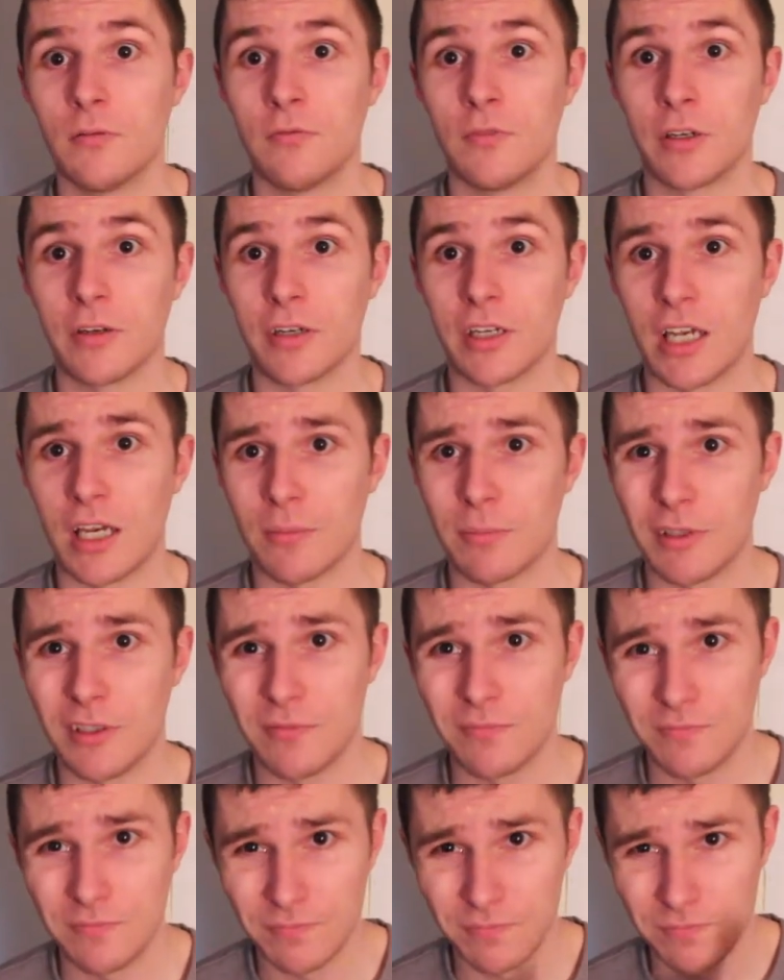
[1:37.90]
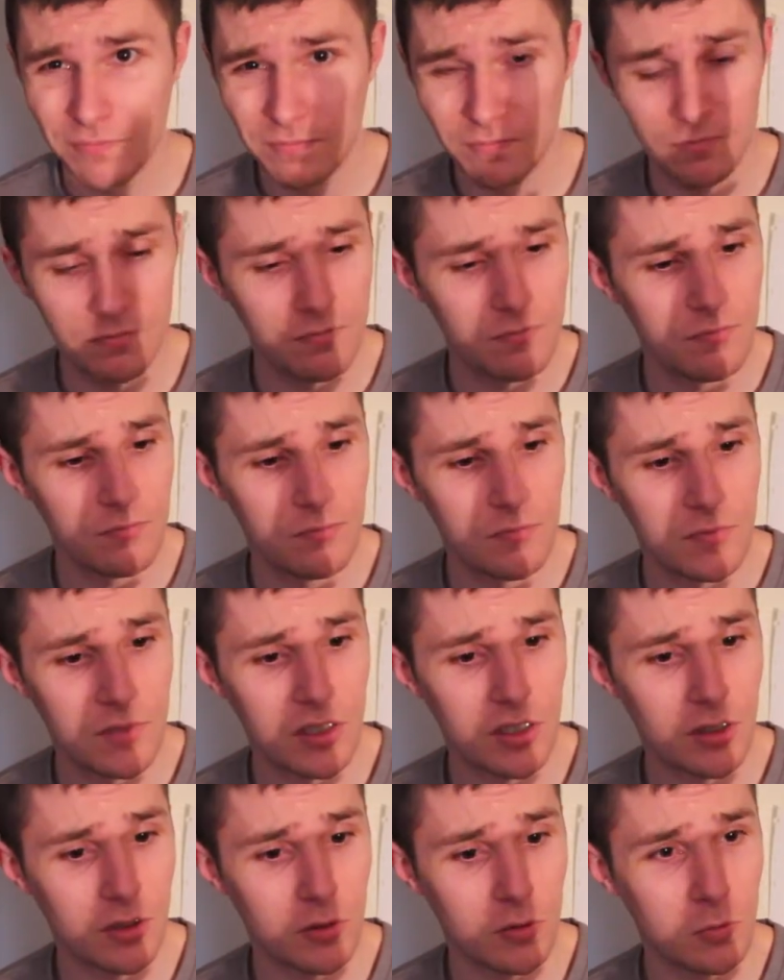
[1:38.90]
Very hoppy.
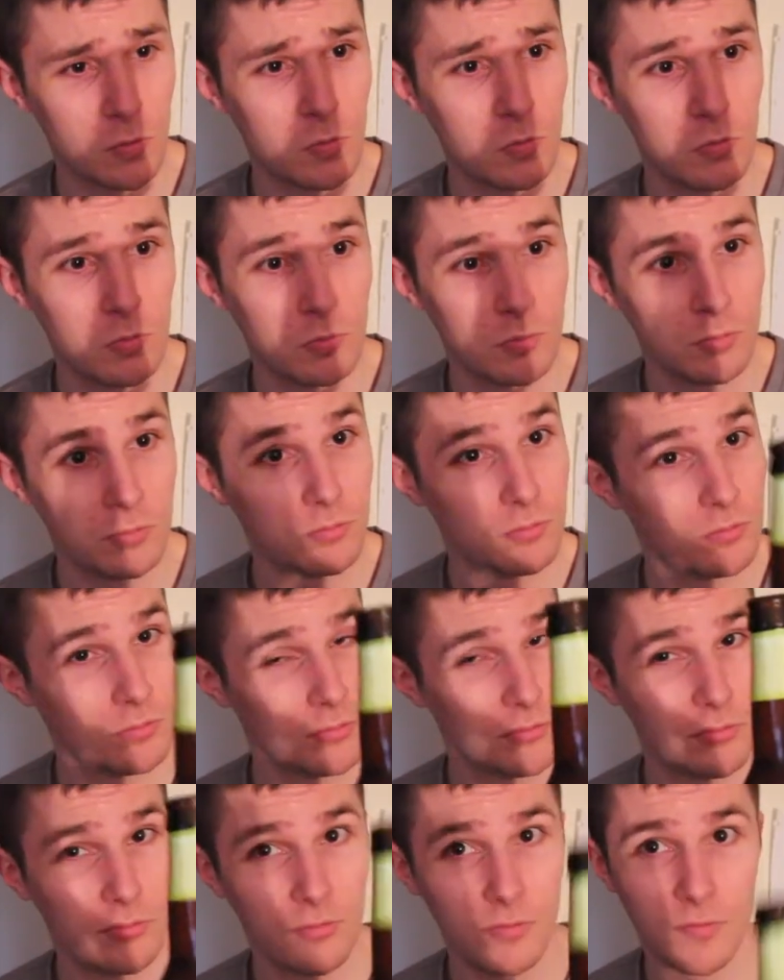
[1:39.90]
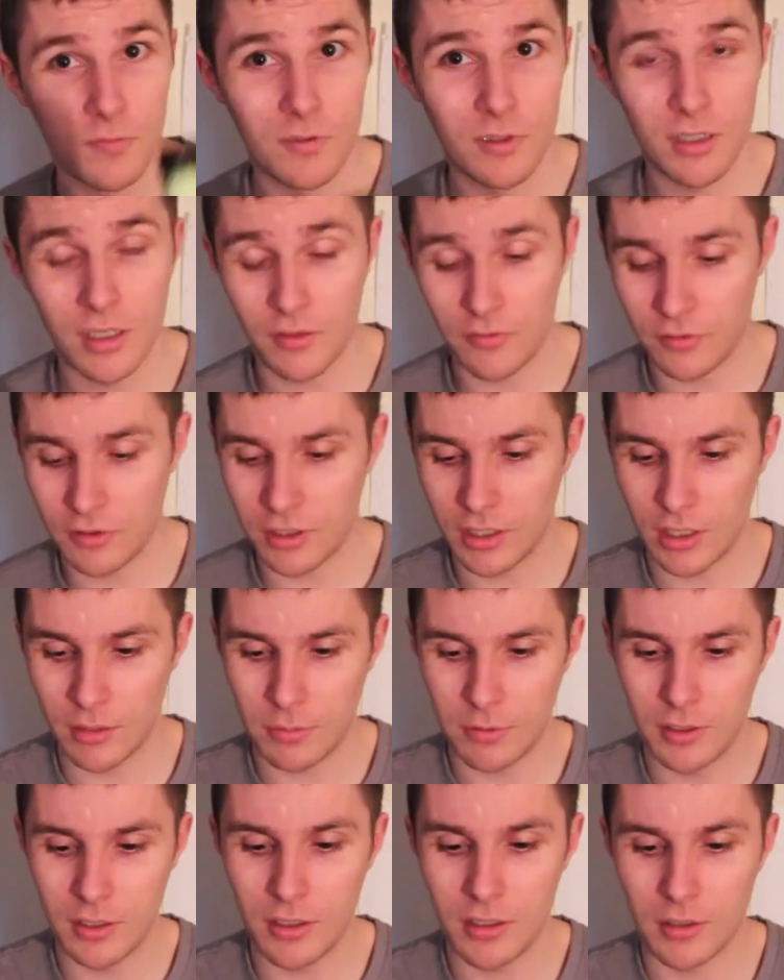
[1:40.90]
So, definitely an
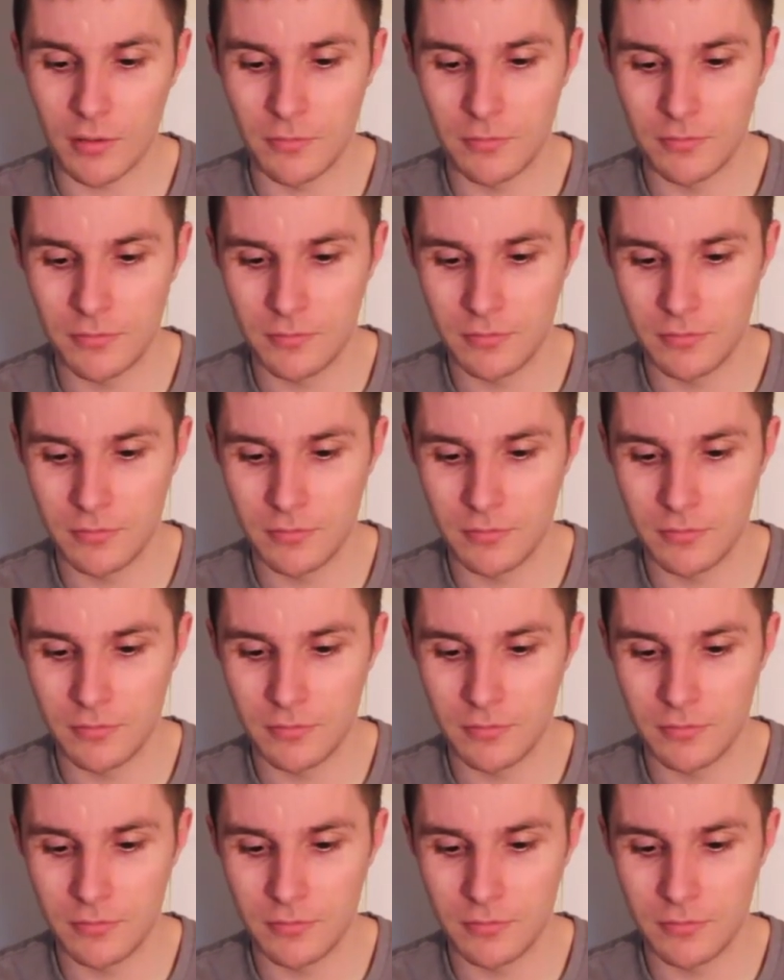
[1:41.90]
IPA.